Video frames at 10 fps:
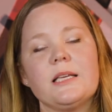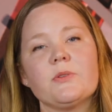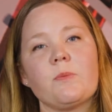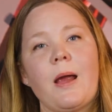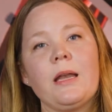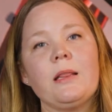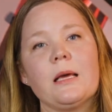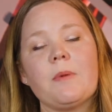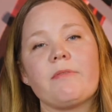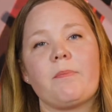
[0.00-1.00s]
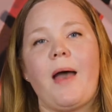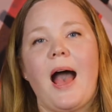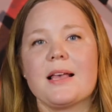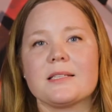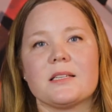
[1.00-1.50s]
he's reminding them of the
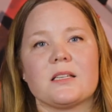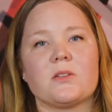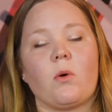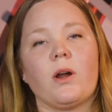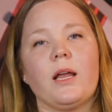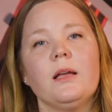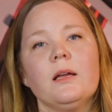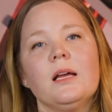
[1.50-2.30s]
past story